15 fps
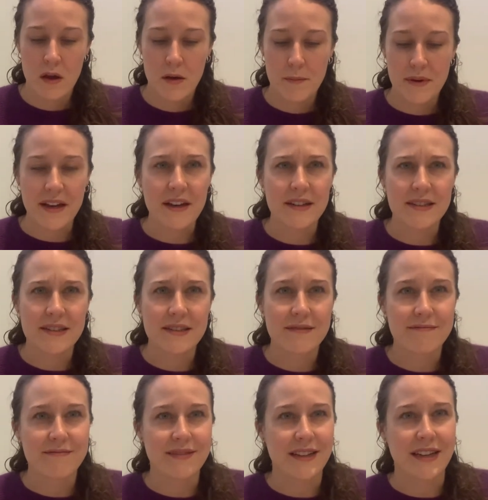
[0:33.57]
because
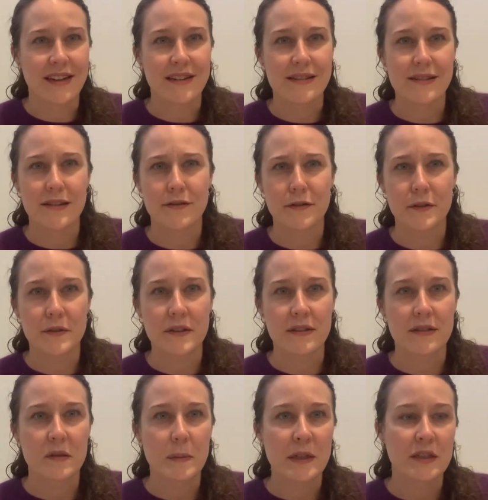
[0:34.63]
yeah, it's confusing,
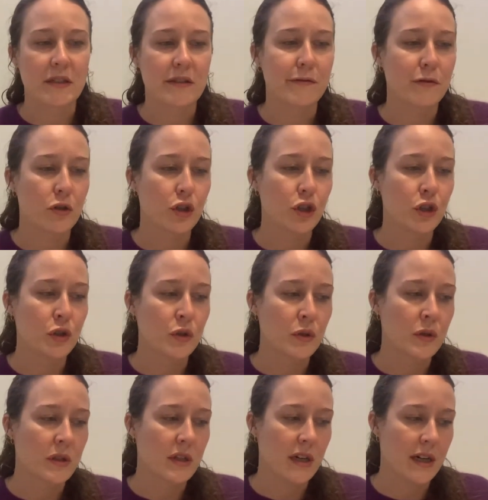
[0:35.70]
especially for new
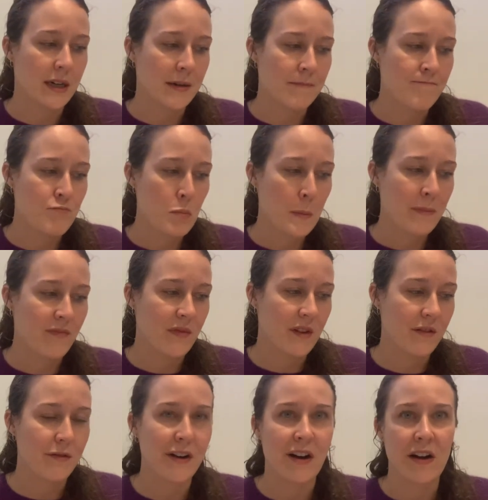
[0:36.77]

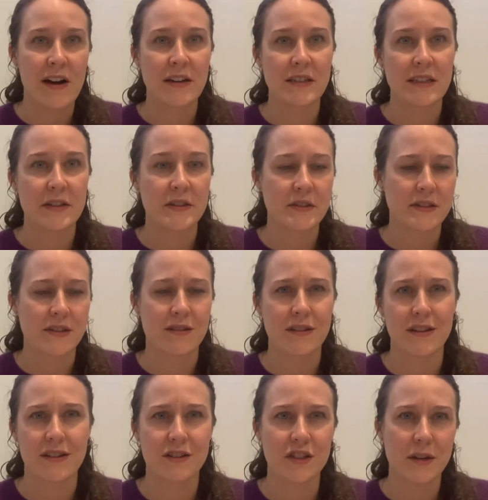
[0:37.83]
Faroe Isle knitters. They're
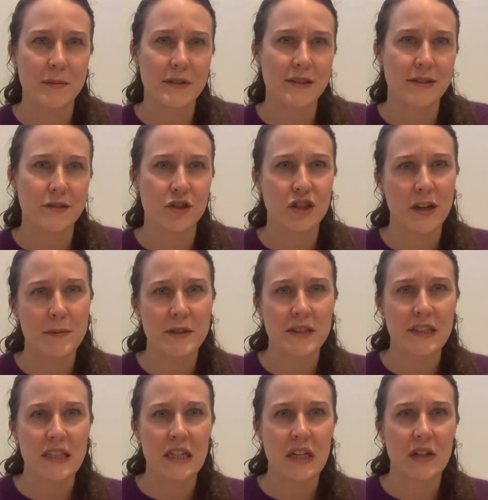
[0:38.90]
like, Jamieson's
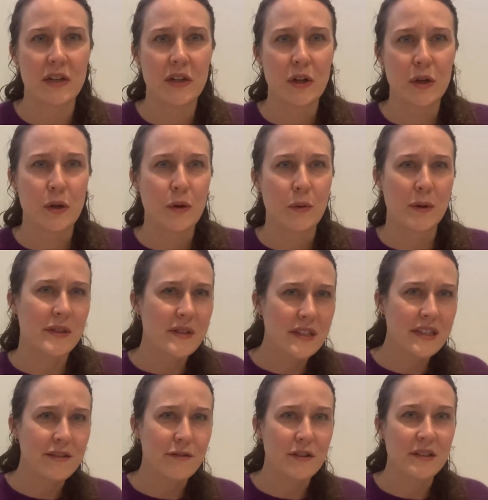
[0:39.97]
Jamieson, what's the
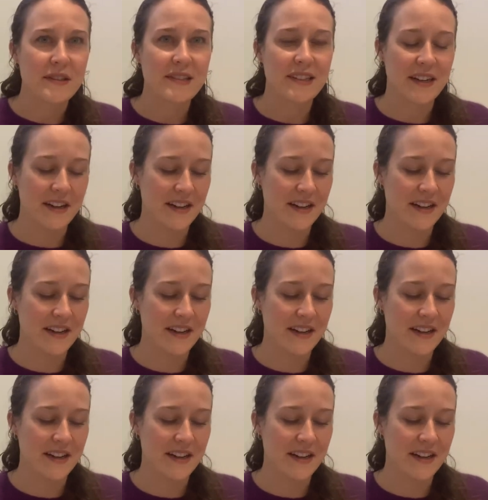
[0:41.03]
difference?